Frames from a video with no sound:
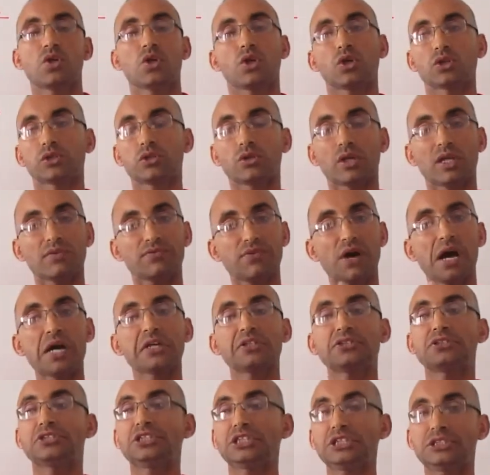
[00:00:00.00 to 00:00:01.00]

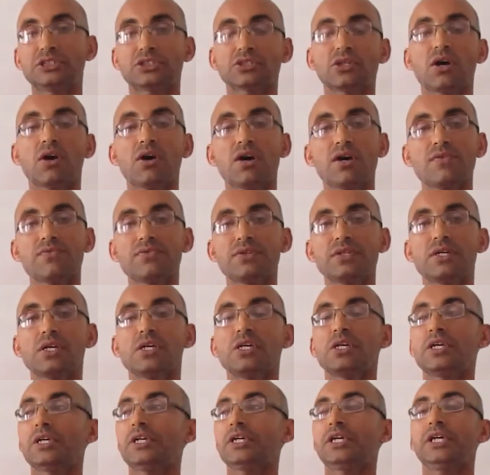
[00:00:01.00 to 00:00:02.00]
glorified deeds of
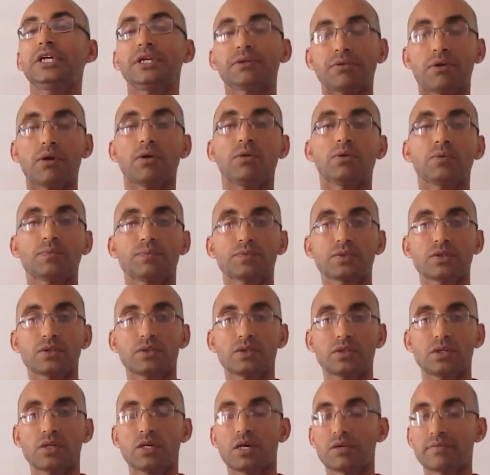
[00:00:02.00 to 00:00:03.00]
a
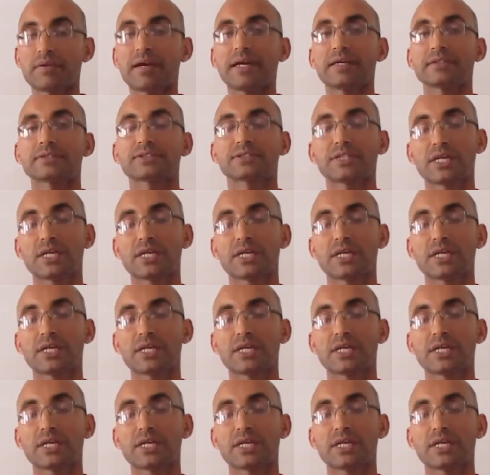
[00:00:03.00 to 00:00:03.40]
hero, all right.